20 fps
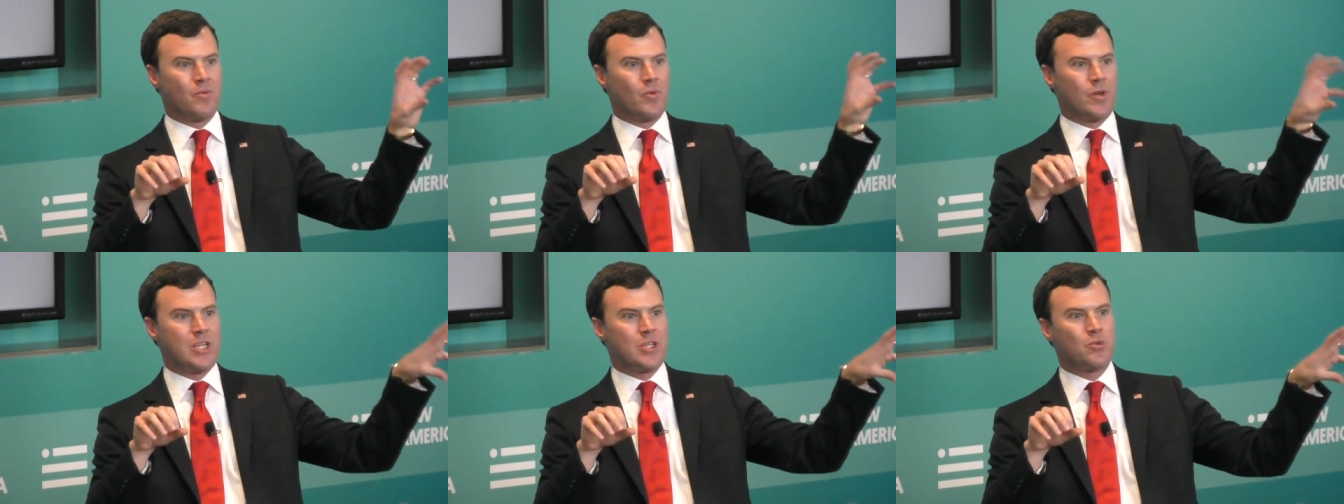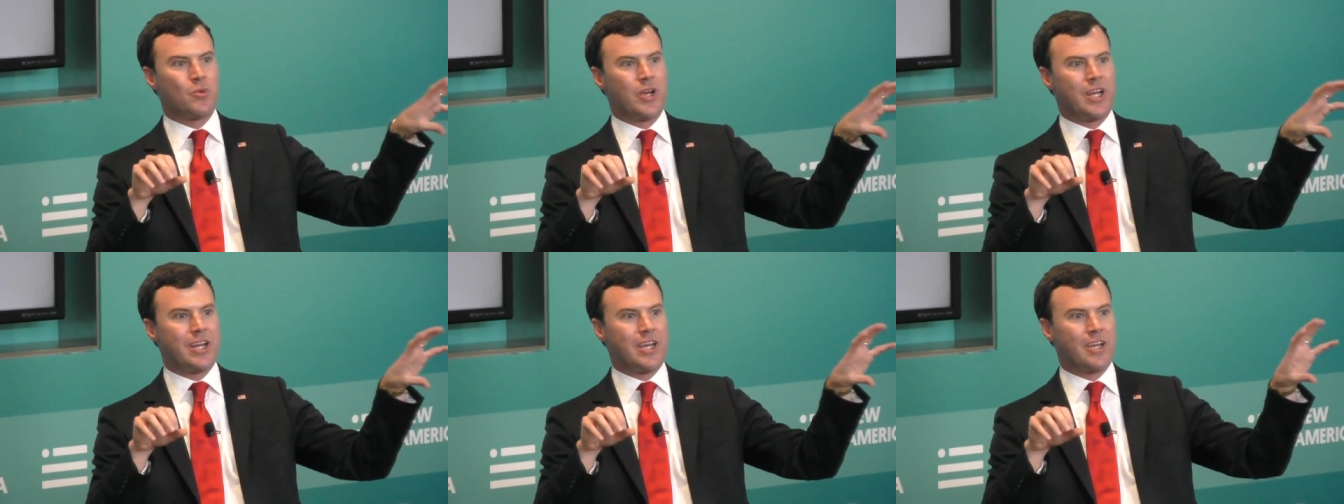
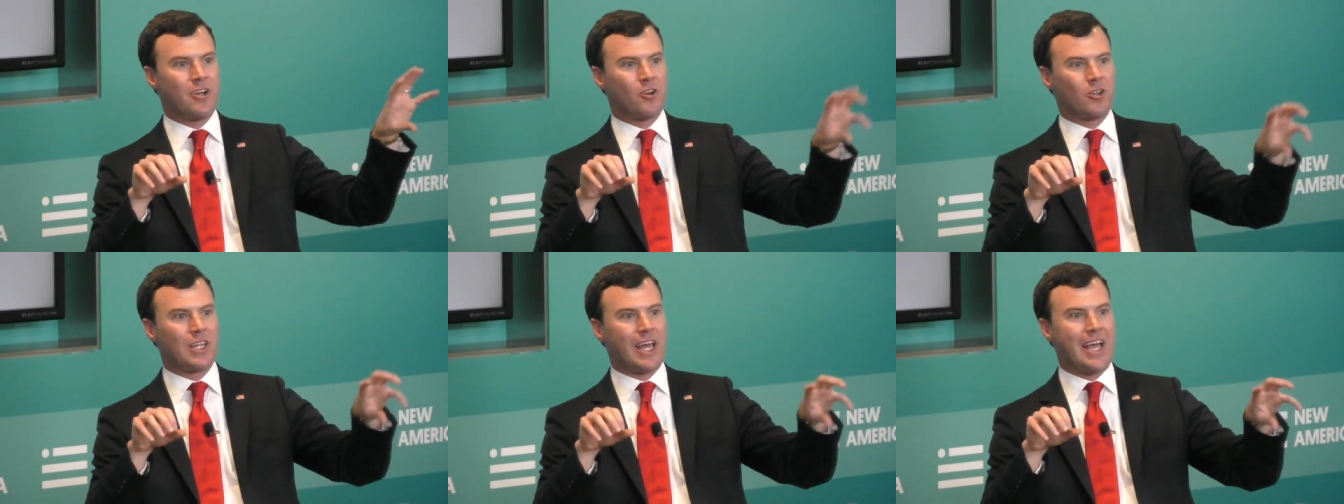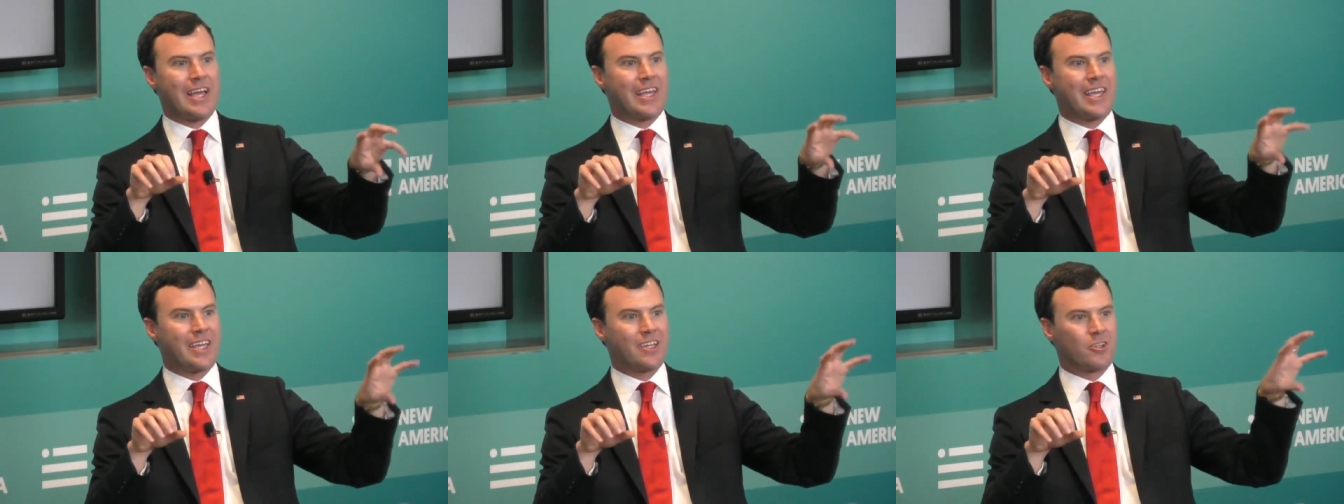retweeting or
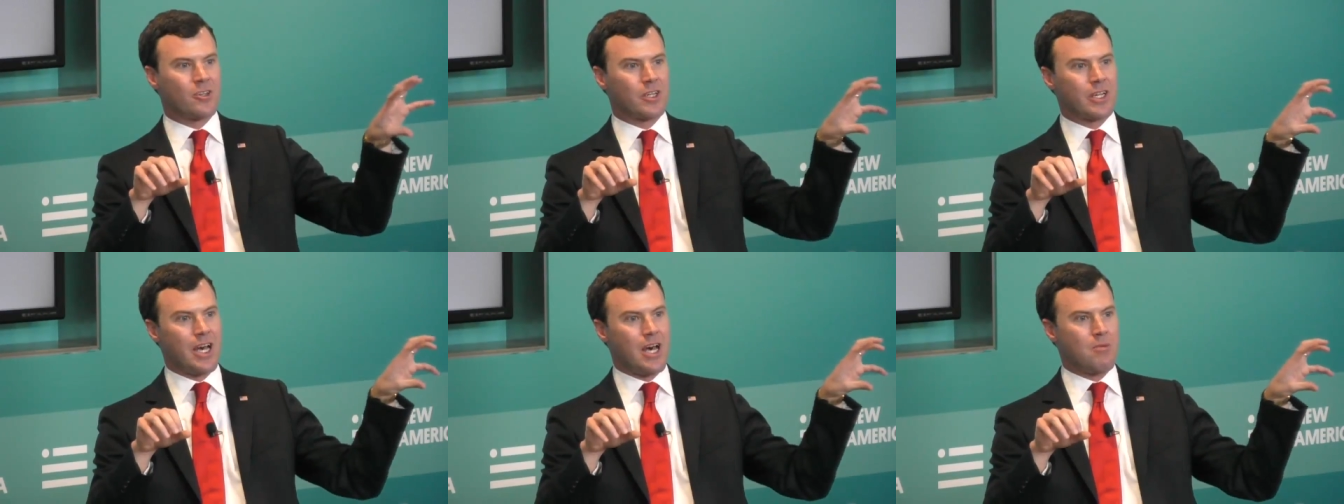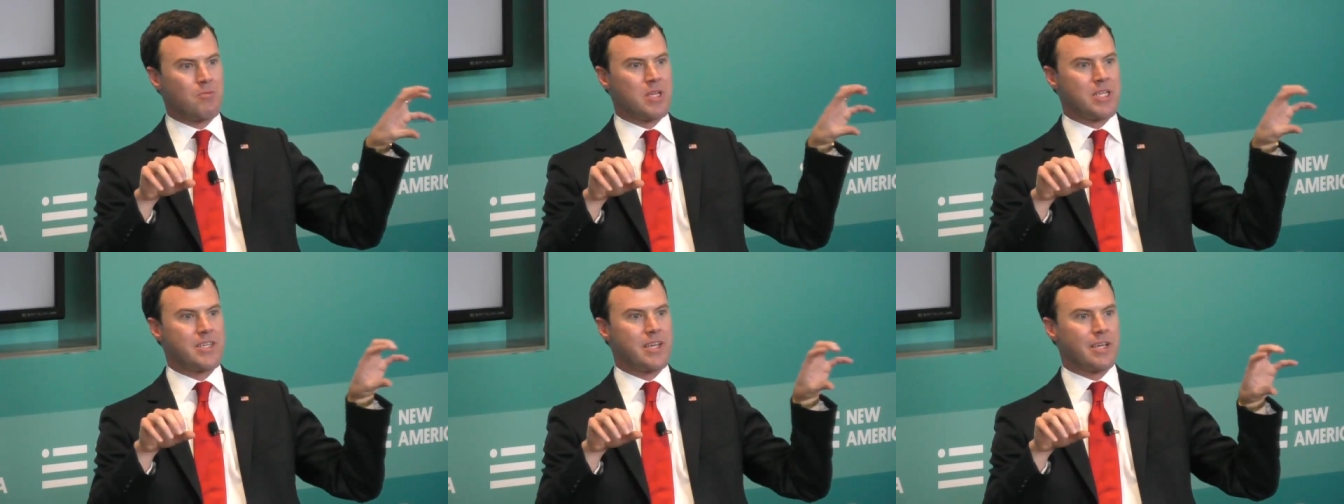liking or
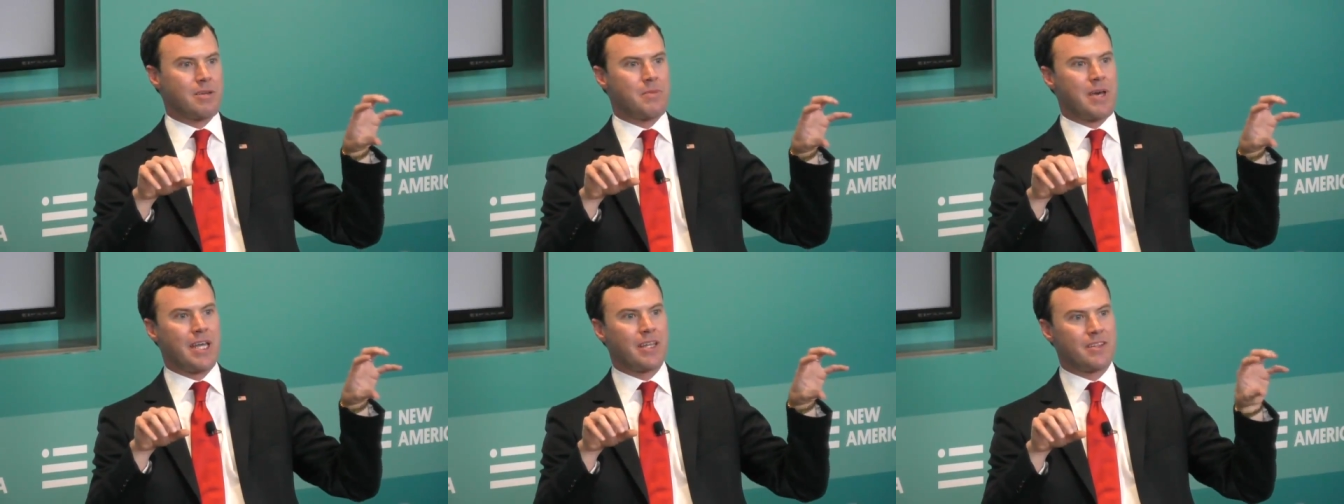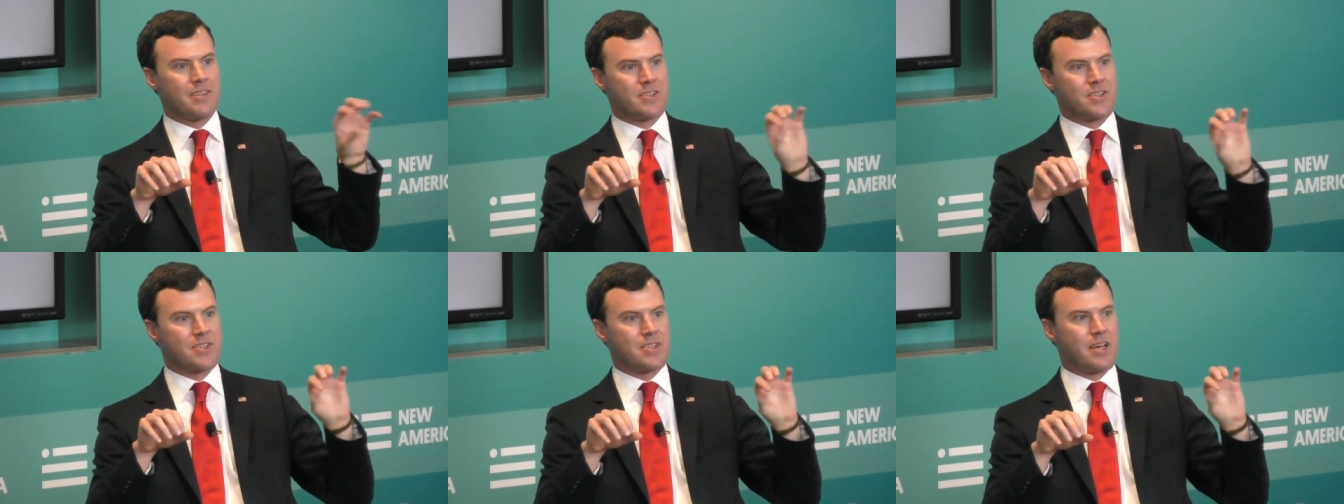commenting
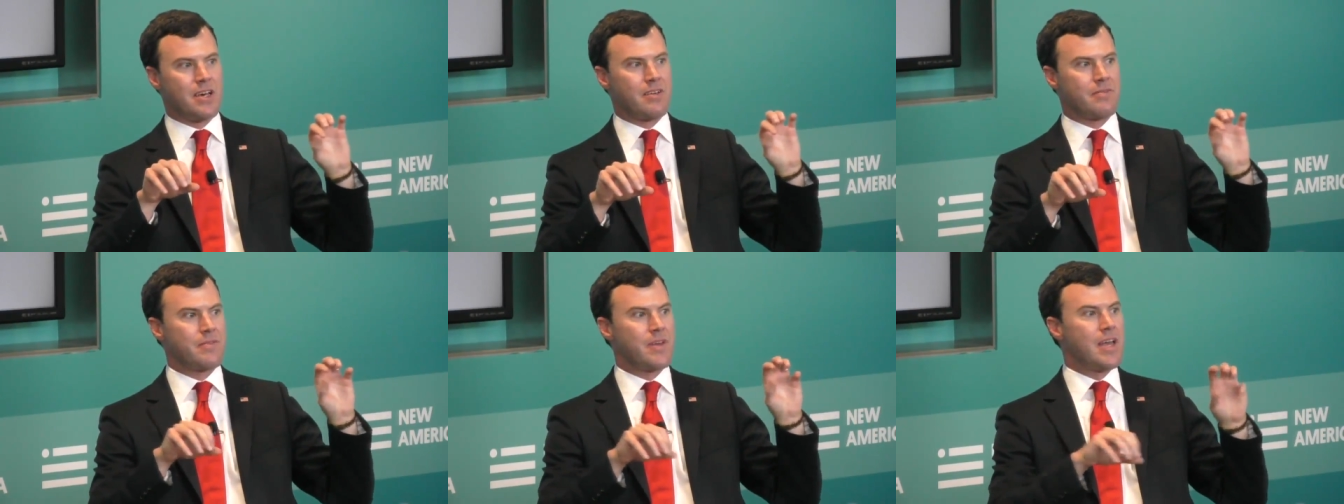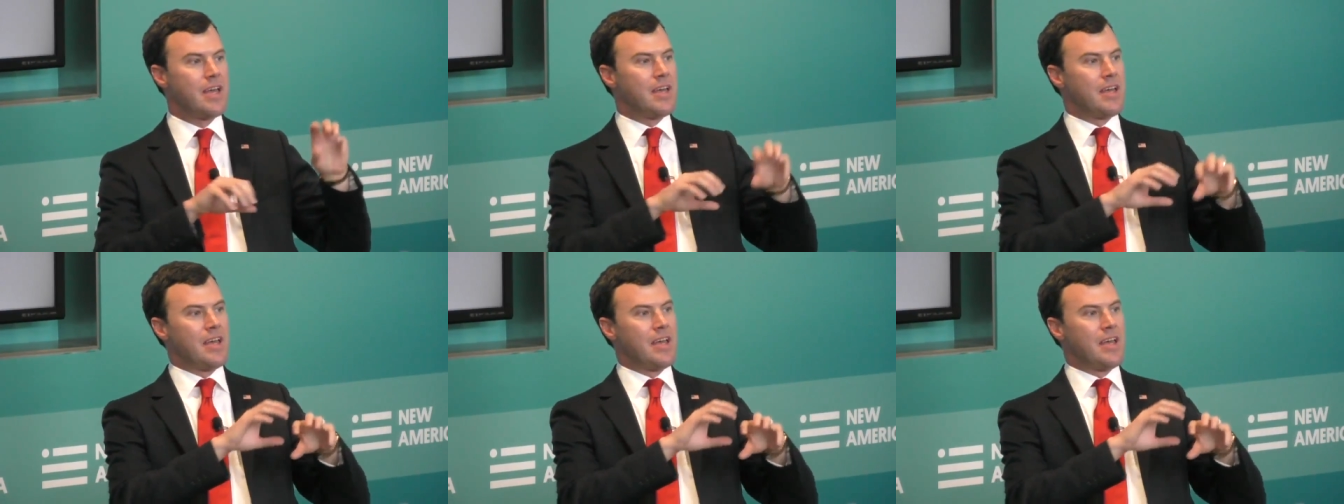about this stuff